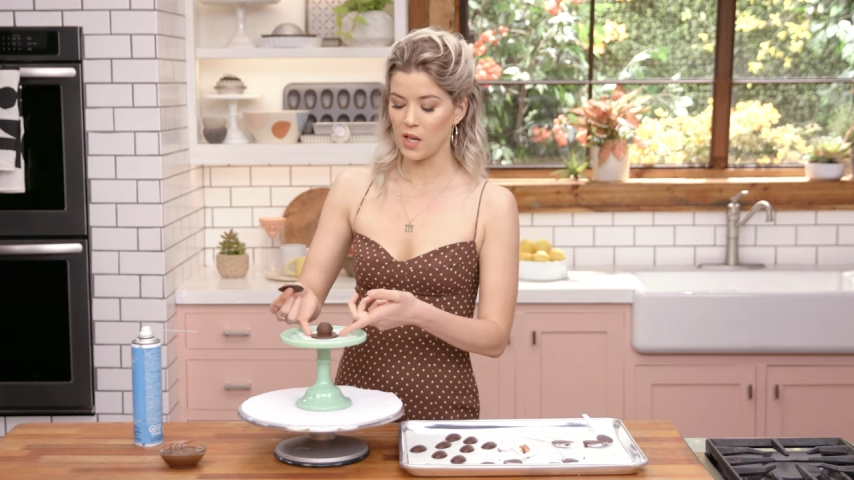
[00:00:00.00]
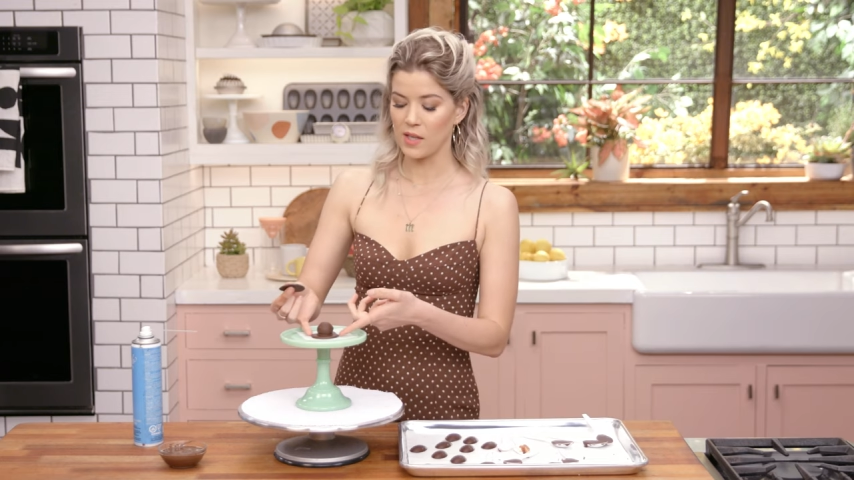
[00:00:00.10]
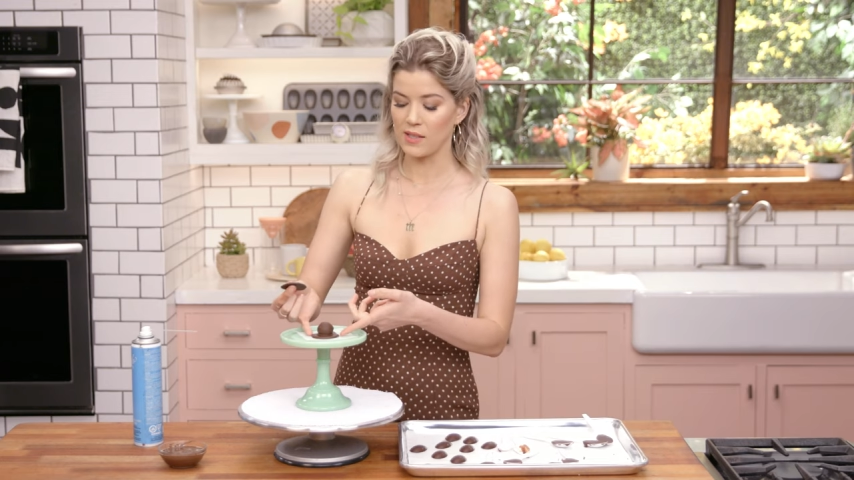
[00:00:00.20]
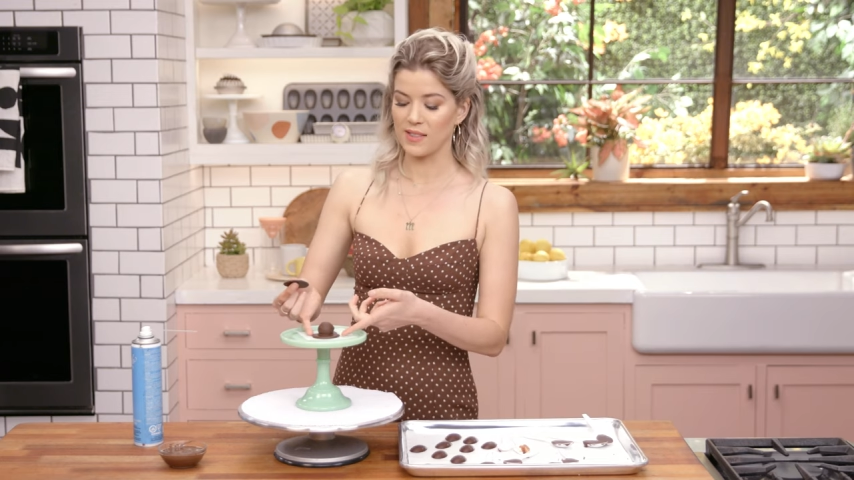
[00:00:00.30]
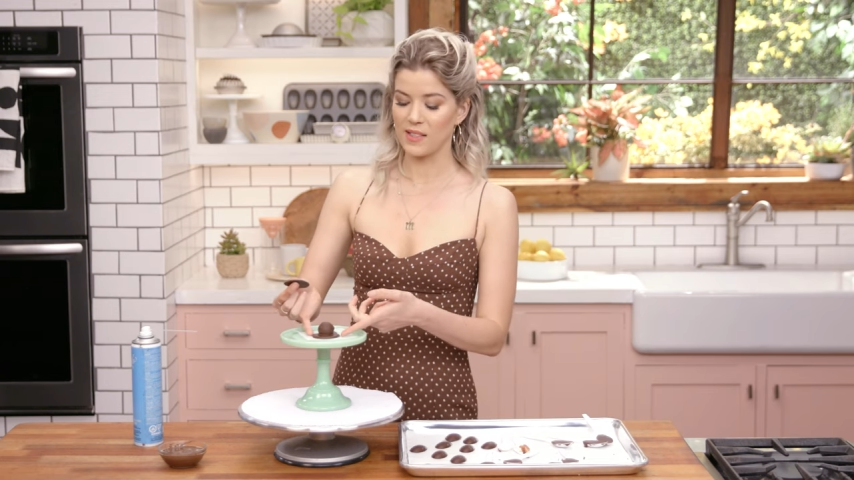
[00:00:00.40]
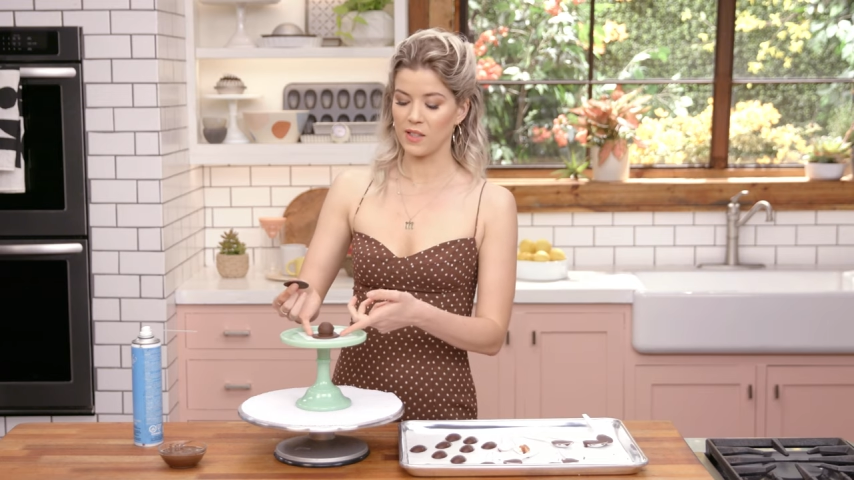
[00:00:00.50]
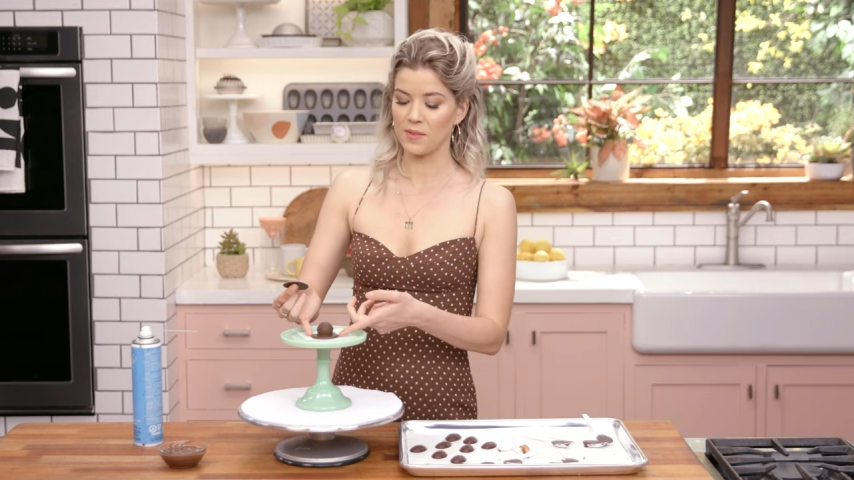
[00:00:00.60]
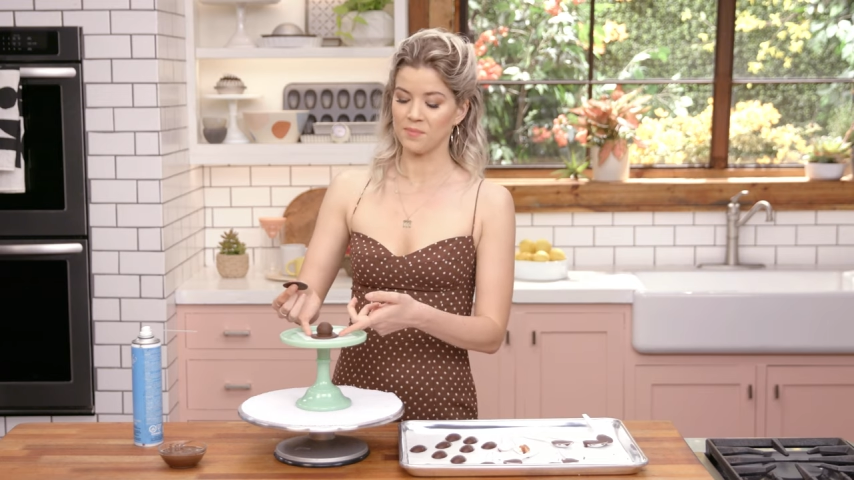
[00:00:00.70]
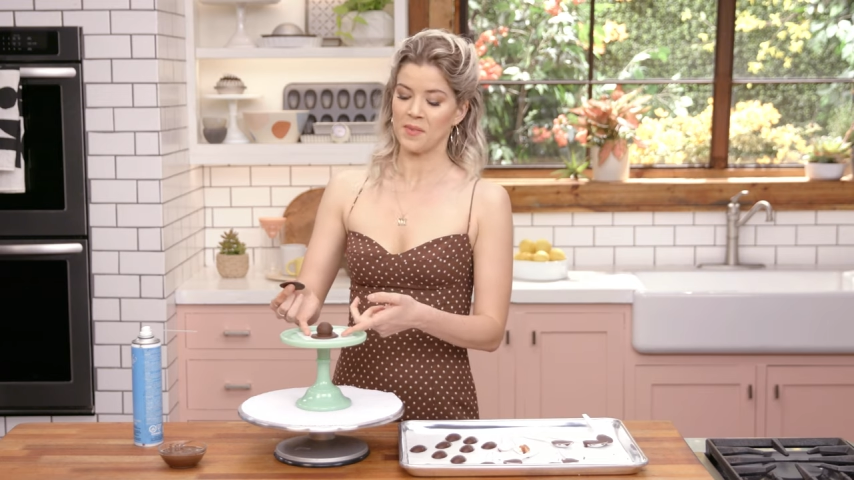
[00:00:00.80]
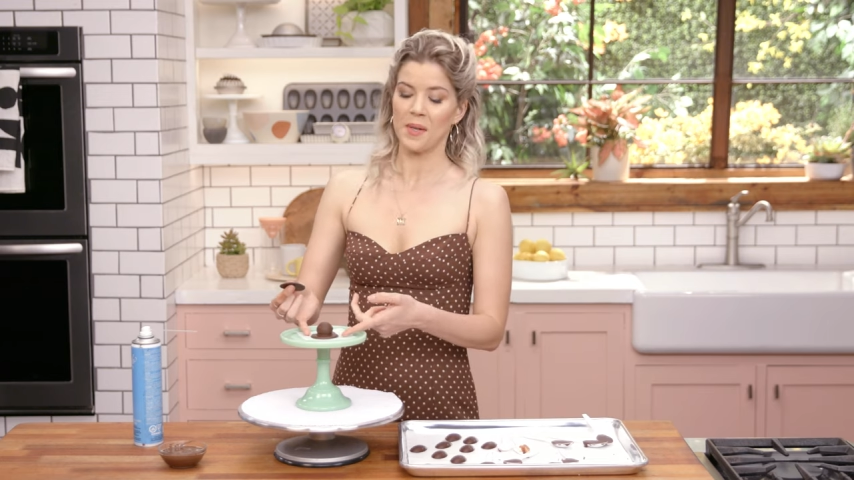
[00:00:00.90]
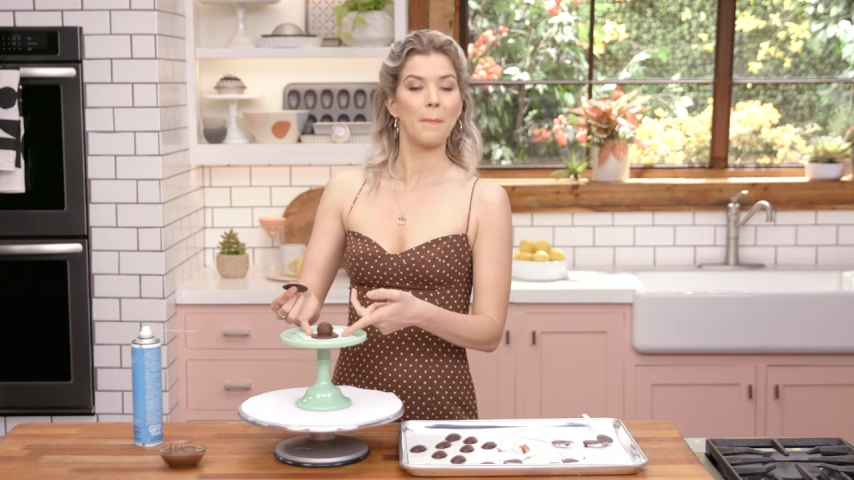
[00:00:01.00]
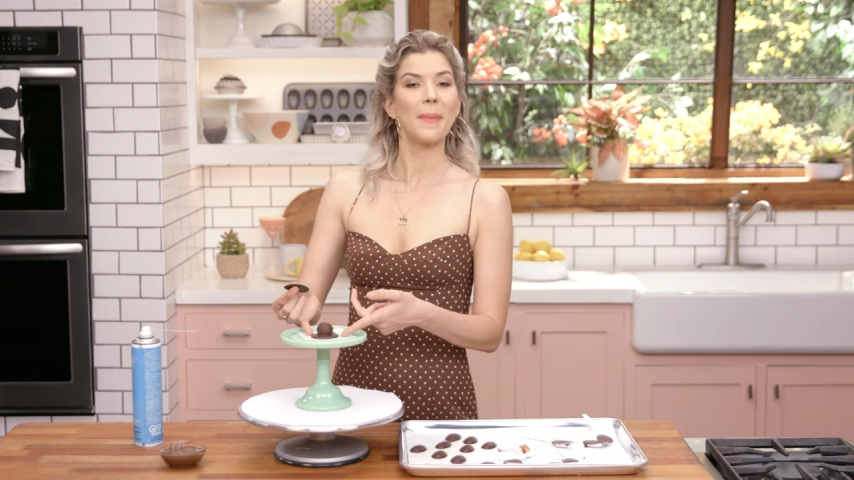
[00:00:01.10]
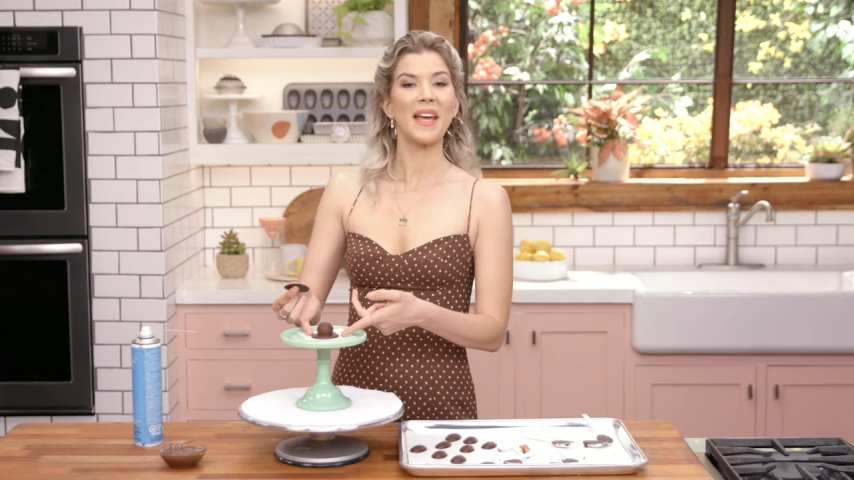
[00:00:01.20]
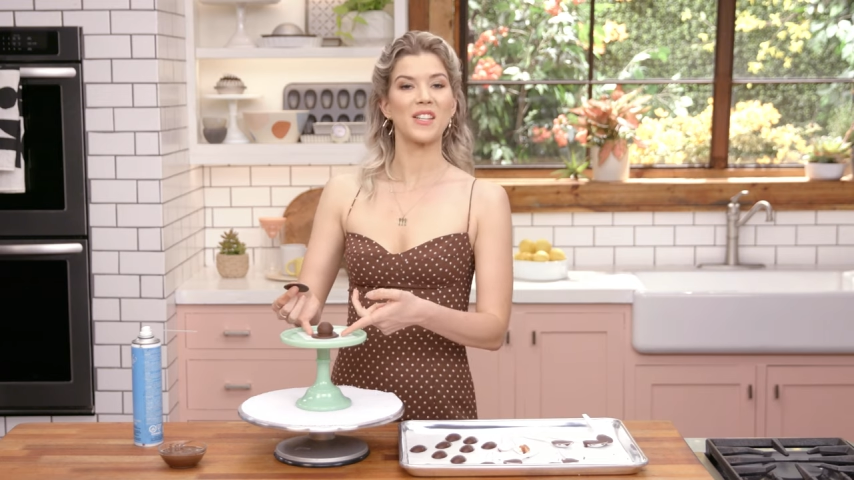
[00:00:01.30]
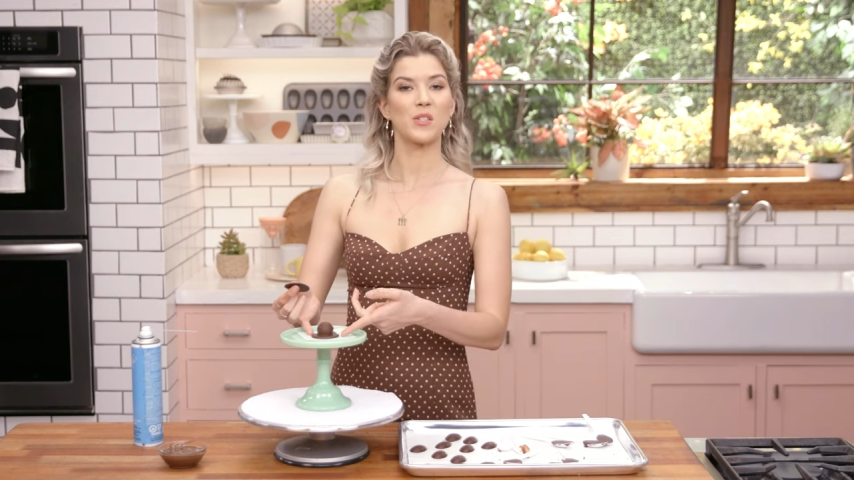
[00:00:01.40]
on its little
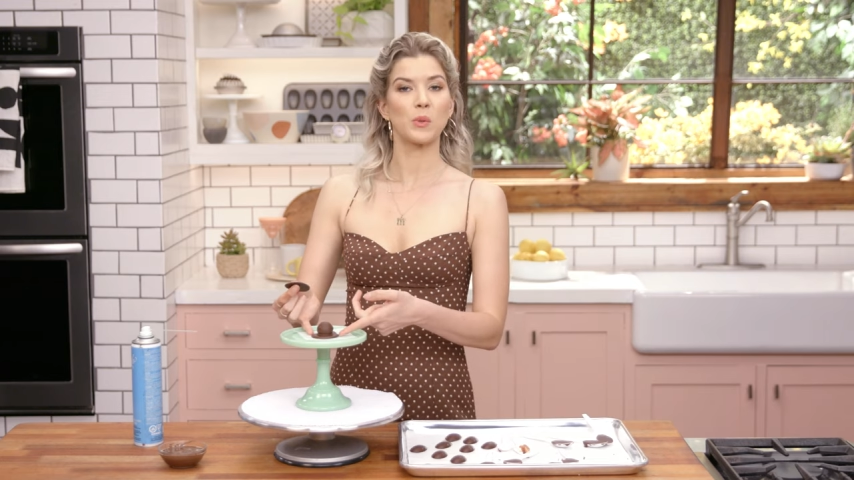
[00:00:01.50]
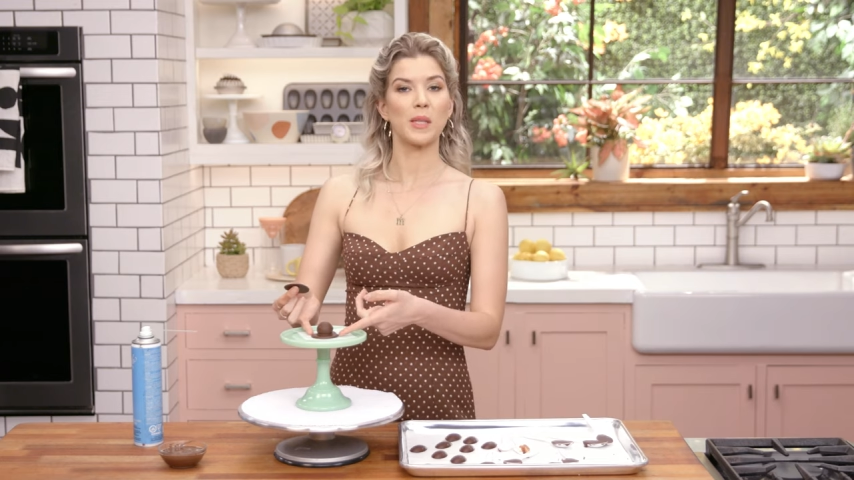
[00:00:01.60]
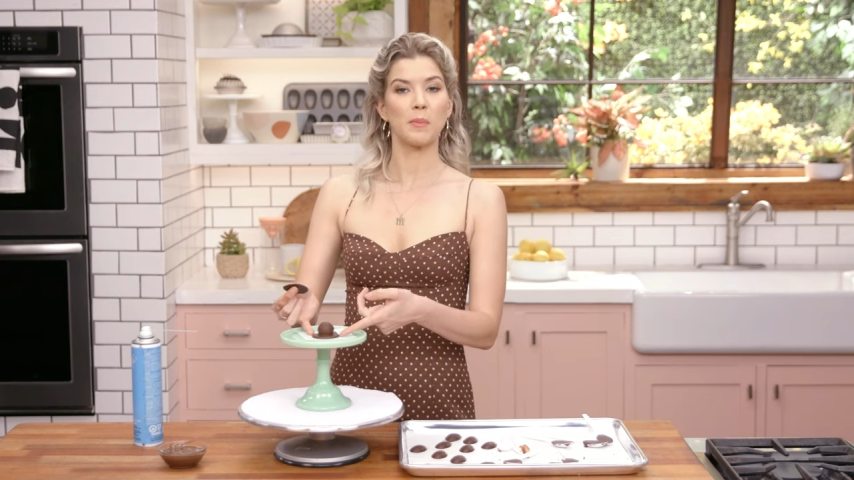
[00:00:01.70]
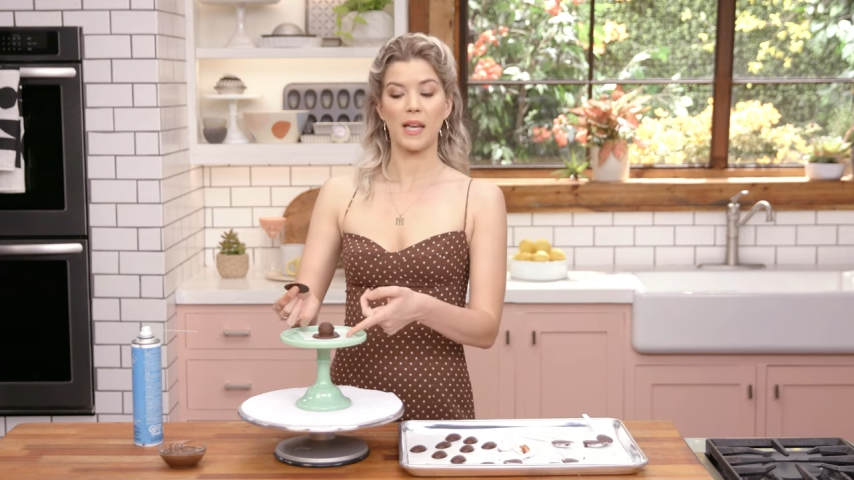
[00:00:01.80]
pedestally